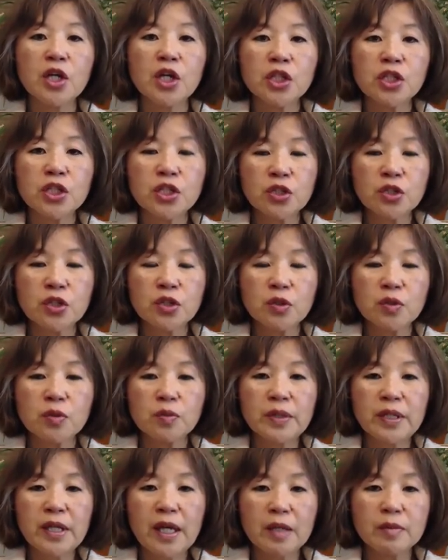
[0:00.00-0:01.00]
to
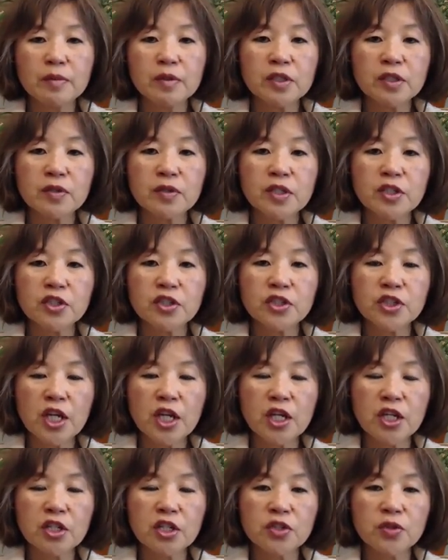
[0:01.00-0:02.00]
be able to
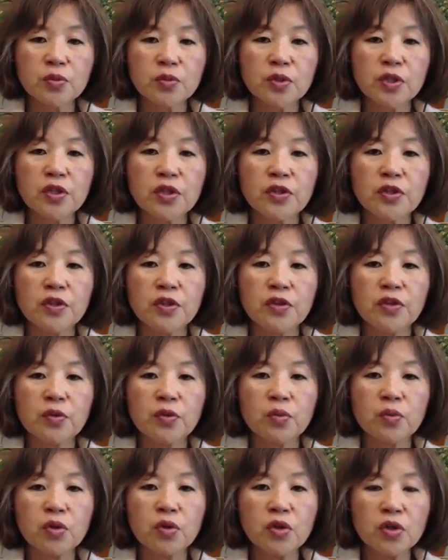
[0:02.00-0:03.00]
exchange with the
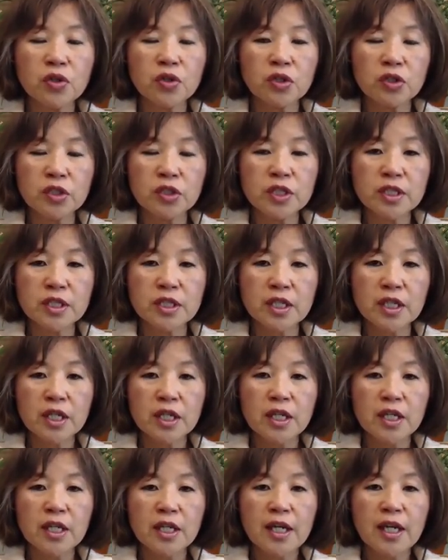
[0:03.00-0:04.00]
world,
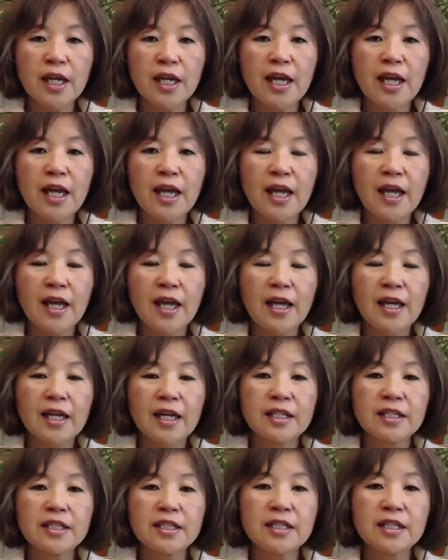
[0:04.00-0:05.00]

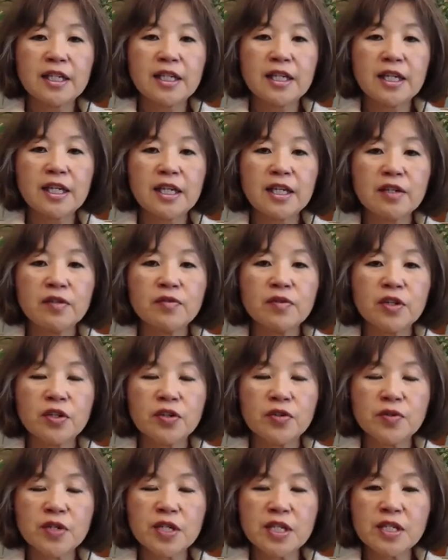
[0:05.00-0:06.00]
and in
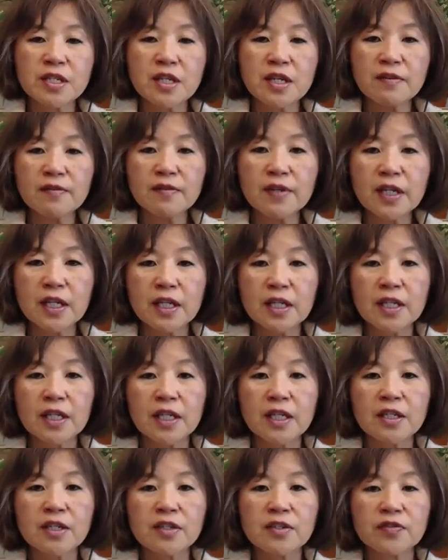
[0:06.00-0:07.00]
her receiving,
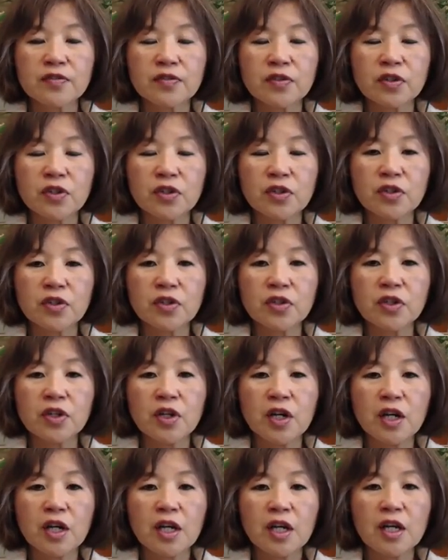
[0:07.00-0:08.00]
it is for her
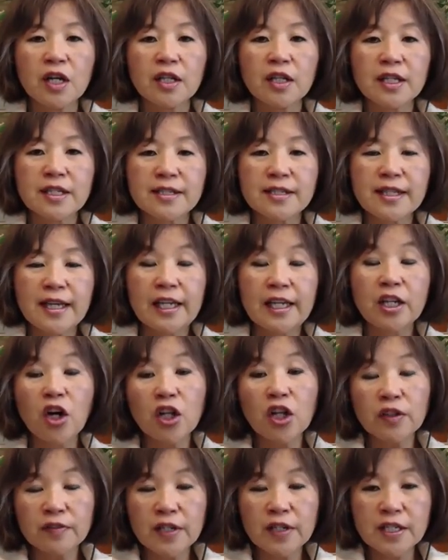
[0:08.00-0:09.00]
let's say, in
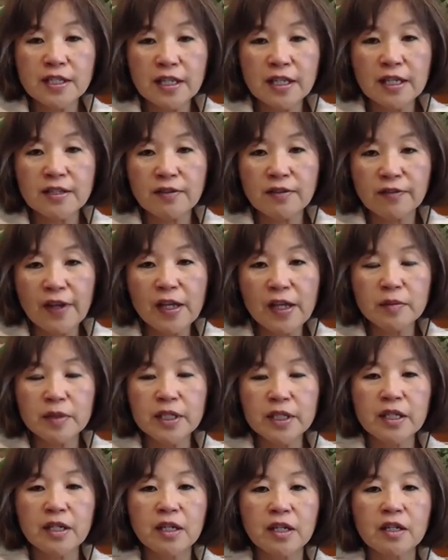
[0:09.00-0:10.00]
all of us as a
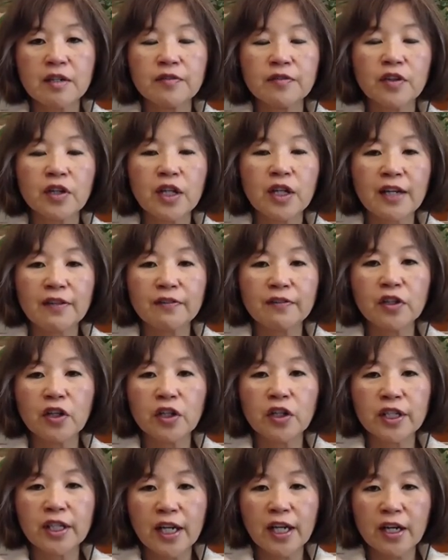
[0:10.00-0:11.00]
family for
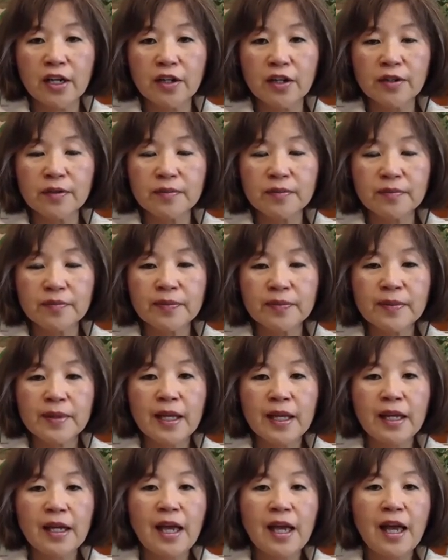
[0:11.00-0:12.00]
lifelong care.
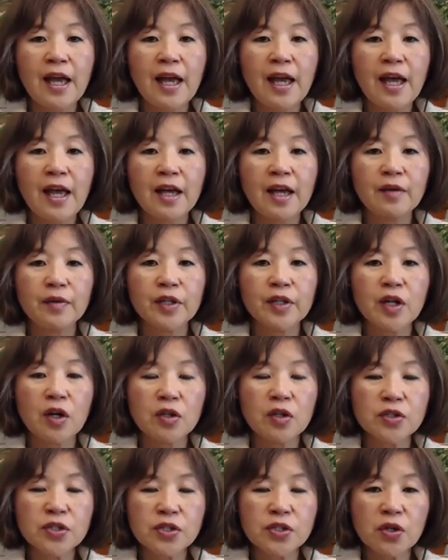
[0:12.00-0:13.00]
And we
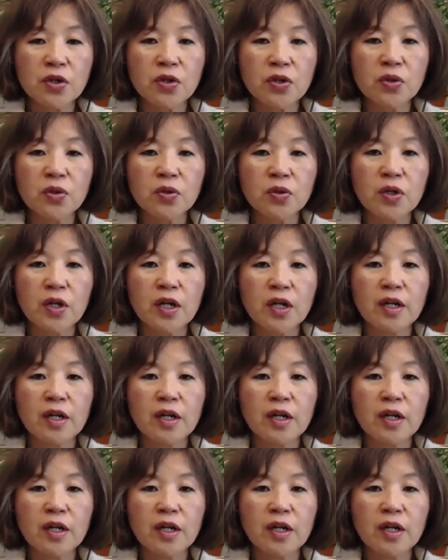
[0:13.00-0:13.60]
also